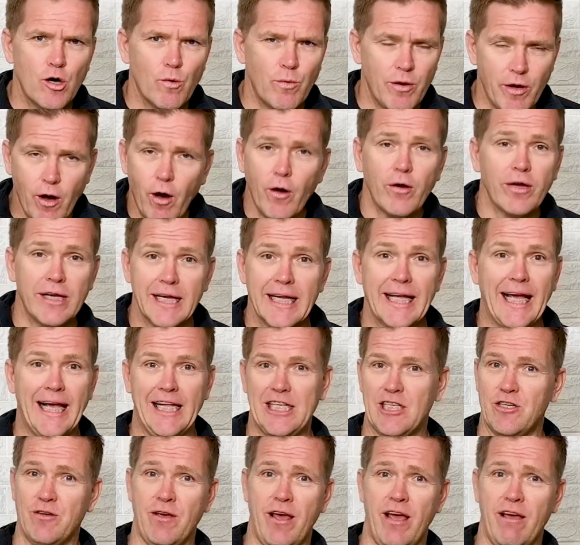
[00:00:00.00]
We are going to
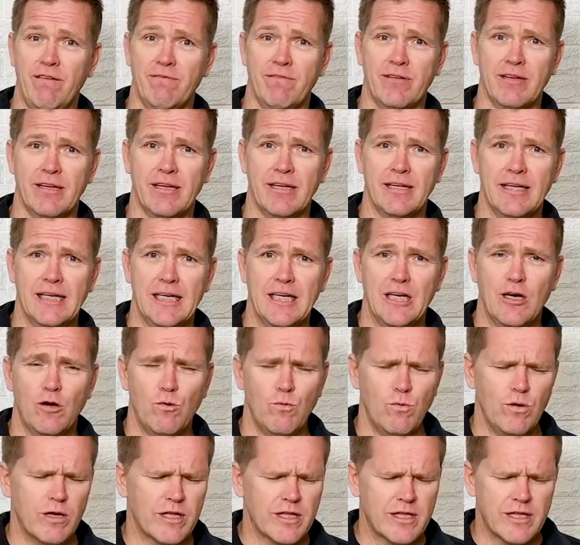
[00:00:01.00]
get to heaven
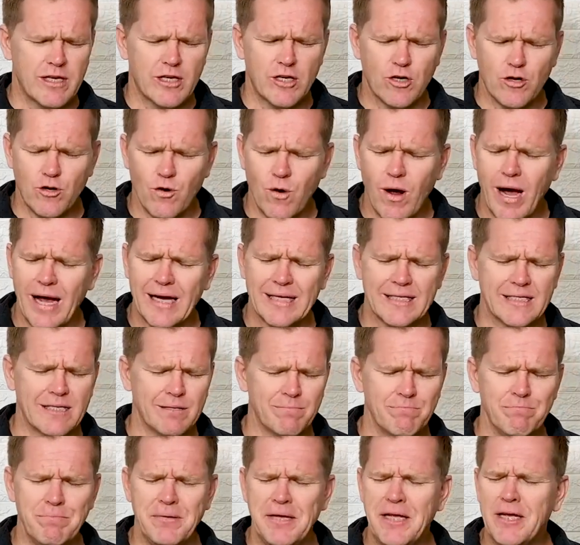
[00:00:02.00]
with Christ
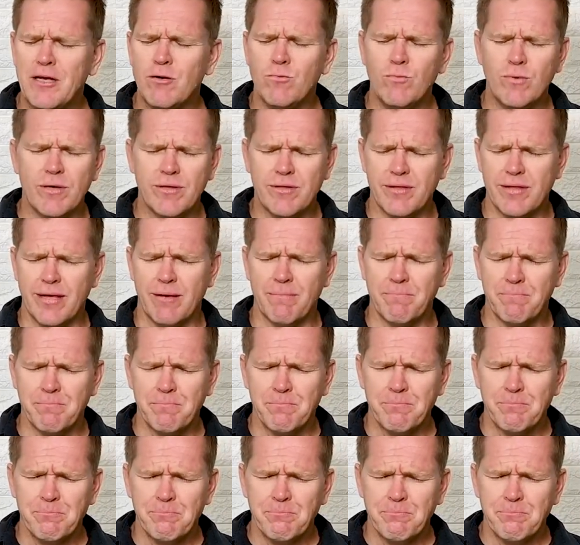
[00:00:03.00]
and being with him.